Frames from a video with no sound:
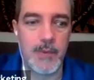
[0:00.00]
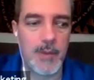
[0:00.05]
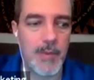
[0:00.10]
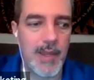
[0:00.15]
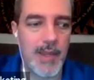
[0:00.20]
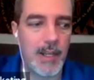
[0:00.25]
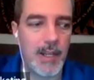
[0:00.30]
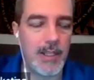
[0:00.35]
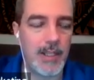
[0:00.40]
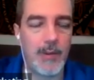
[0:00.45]
We
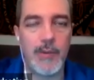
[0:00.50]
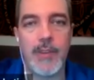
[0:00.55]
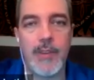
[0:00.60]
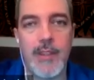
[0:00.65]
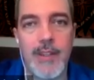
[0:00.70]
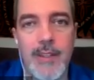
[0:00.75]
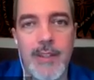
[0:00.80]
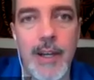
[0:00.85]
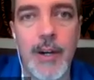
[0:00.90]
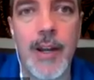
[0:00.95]
may not use
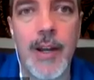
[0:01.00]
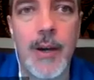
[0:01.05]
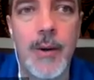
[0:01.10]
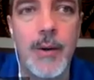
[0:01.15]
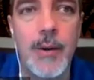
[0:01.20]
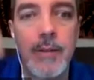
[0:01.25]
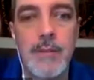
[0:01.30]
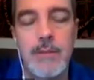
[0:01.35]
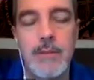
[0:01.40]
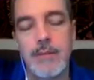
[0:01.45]
the entire
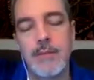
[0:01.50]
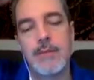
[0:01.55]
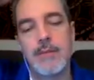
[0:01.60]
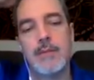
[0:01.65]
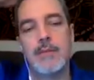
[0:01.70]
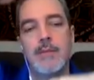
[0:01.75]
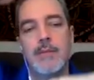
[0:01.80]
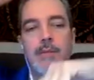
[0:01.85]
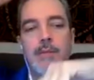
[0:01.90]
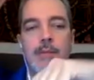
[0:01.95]
hour,
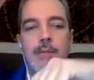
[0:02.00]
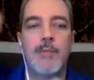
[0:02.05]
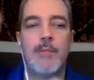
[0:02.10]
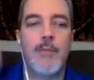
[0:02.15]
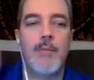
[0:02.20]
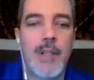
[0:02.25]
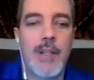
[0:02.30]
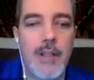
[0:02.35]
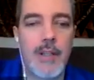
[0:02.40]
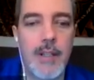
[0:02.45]

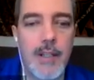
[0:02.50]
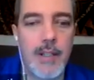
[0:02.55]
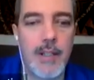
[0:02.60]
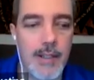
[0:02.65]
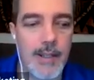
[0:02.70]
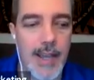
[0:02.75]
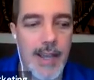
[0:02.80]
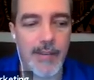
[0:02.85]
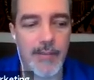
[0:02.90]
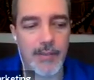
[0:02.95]
but
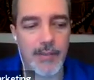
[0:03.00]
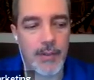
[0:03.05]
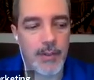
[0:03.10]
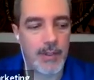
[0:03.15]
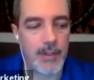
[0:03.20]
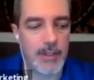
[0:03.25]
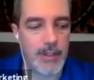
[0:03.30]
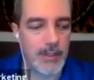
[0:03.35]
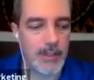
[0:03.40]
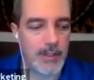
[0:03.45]

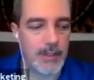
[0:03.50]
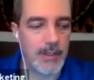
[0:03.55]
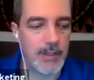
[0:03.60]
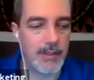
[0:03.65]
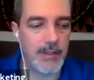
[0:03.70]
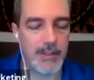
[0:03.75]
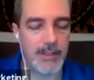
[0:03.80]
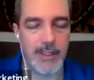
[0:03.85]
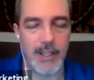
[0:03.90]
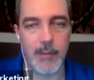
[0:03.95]
after
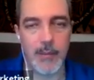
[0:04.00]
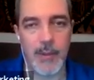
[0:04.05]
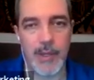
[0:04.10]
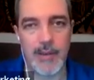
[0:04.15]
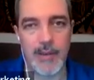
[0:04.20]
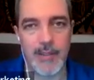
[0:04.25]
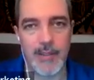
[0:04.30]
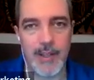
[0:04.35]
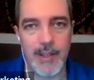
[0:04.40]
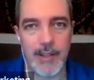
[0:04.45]
the time we
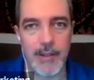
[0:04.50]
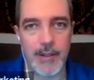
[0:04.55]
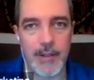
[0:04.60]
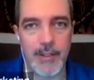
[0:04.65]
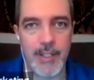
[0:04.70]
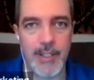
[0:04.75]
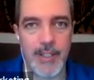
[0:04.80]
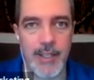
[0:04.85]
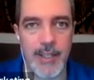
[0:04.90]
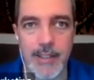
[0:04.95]
have
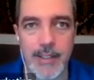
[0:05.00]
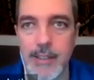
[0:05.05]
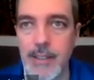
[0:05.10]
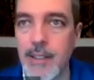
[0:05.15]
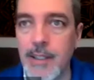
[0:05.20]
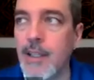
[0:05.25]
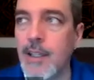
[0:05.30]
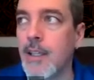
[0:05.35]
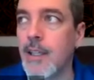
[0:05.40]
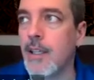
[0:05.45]
together today,
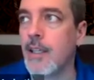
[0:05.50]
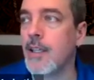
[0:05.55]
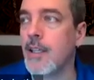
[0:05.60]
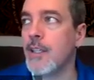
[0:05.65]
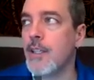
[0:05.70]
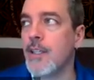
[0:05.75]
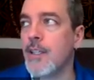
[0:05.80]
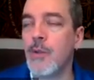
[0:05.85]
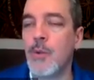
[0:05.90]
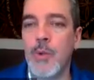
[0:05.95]

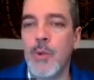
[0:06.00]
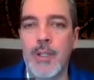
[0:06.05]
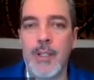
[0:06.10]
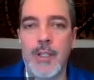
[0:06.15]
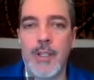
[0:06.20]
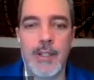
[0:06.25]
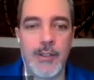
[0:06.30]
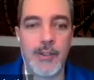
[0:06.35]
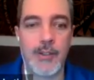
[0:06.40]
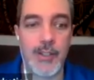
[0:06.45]
you
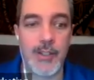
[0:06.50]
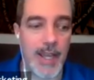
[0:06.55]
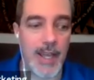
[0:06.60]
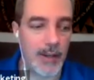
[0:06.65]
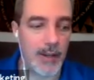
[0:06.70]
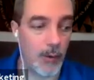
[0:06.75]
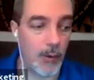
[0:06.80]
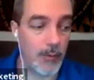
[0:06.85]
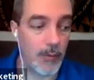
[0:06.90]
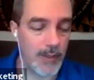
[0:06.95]
will
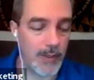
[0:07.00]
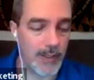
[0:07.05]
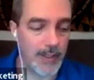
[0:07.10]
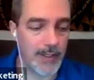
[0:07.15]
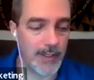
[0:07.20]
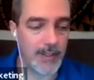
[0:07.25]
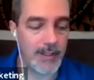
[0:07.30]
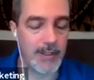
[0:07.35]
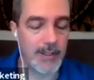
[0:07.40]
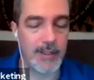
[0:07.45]
understand,
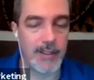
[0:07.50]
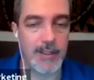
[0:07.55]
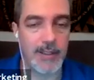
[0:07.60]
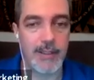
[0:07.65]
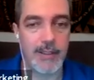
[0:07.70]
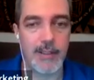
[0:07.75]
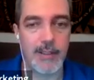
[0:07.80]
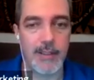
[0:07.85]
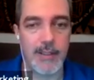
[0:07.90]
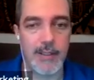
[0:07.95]
hopefully,
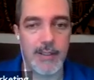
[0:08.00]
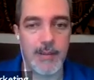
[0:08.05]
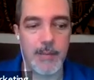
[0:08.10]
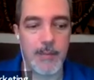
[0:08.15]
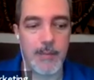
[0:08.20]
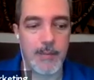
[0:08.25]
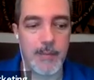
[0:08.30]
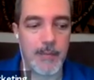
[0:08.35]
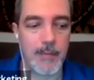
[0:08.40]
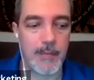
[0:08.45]

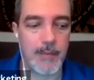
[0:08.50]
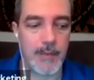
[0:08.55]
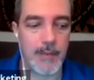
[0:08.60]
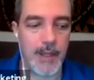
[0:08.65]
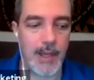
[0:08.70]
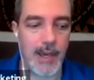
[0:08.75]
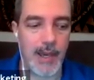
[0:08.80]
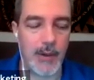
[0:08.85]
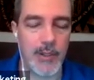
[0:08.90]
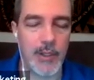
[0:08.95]

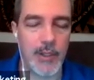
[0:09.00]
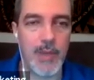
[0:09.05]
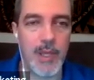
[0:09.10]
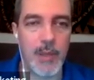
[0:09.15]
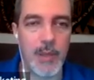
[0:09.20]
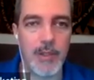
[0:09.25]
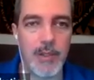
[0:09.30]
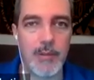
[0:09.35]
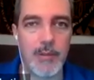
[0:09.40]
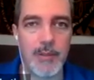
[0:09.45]
how you
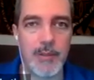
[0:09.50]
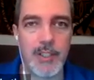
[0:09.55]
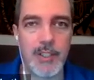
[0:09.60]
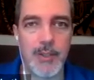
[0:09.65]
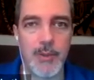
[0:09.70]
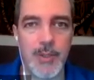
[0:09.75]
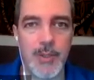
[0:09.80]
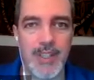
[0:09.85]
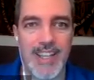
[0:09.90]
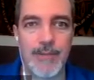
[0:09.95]
may be able
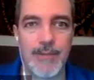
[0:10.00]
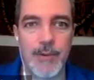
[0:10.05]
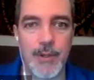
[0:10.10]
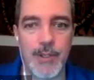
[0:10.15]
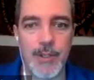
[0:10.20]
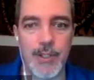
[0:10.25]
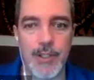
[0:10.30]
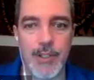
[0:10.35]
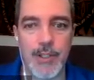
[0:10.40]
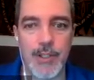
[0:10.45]
to
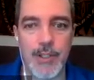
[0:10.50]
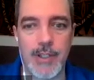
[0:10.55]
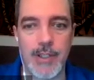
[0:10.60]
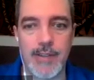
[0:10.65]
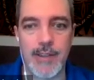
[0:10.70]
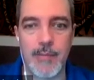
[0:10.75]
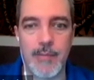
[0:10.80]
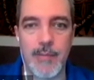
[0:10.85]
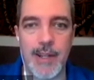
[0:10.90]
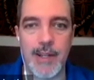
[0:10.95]
leverage the
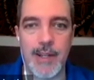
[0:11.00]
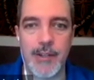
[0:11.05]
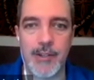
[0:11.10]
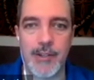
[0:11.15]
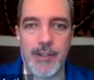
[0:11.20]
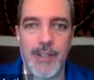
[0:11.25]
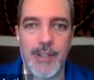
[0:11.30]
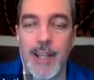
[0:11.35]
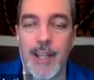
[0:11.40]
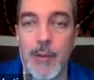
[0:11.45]
Sheet Set
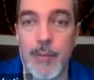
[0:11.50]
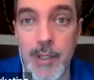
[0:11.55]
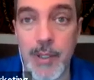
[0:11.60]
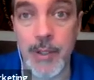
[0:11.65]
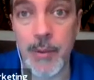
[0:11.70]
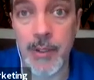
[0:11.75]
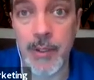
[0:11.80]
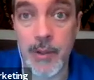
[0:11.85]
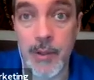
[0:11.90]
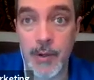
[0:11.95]
Manager to
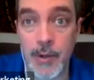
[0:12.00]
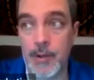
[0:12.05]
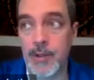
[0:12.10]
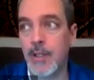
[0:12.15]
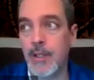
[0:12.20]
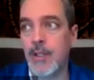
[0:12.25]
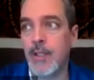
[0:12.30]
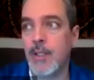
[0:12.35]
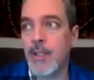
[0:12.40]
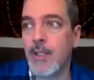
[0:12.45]
help you in
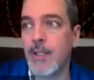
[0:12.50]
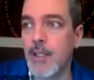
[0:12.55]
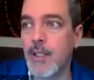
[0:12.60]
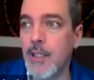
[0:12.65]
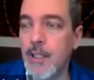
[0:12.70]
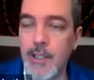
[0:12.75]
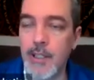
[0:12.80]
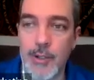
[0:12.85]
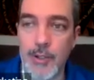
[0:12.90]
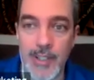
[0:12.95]
your
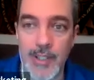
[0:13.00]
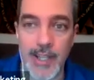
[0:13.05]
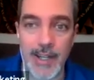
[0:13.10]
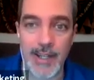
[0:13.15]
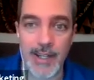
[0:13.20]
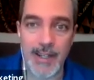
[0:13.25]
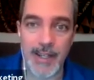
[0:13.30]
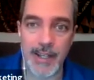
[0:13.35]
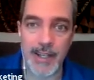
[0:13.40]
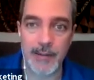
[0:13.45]

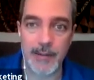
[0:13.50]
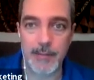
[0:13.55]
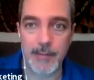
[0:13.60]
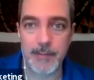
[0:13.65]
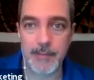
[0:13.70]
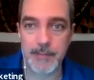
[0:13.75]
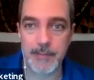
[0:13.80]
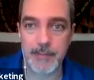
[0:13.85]
day-to-day.